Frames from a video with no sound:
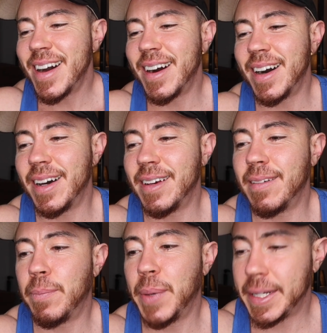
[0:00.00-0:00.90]

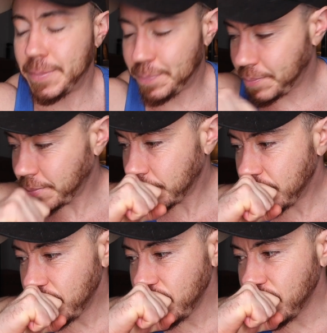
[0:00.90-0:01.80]
But
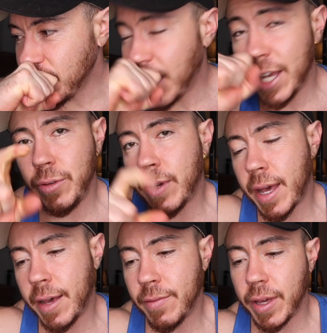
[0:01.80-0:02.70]
I do
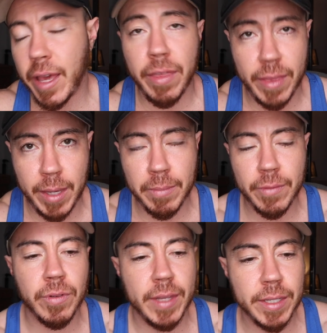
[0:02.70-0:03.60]
have a theme
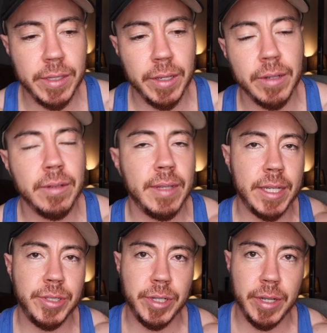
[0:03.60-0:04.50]
for this year.
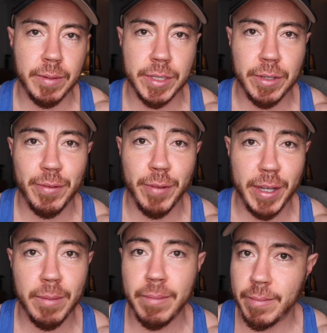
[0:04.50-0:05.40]
Last year it was
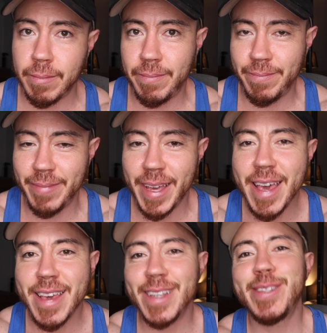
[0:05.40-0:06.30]
freedom.
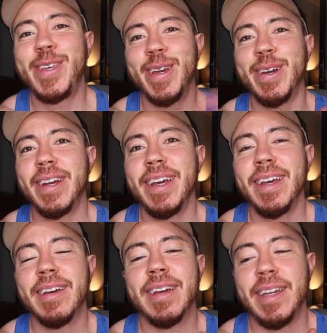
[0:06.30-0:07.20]
This year
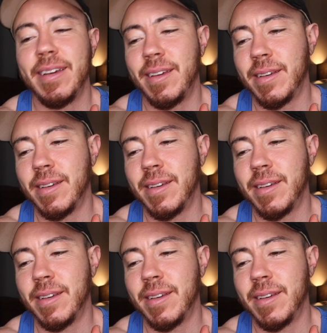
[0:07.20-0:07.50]
it